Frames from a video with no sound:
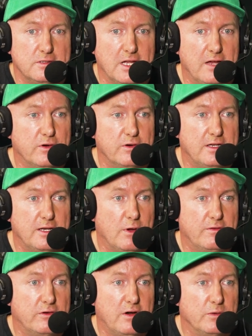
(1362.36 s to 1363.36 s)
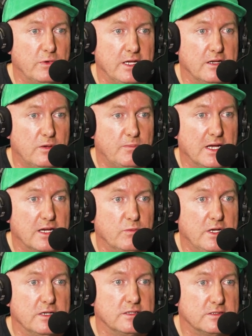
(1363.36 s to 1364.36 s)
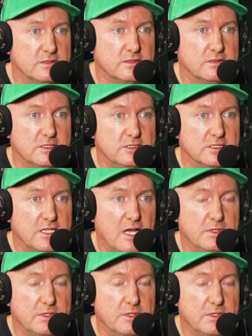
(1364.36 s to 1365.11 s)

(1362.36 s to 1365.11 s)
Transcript: to have a to have a run where you're not backing winners. Yeah, it just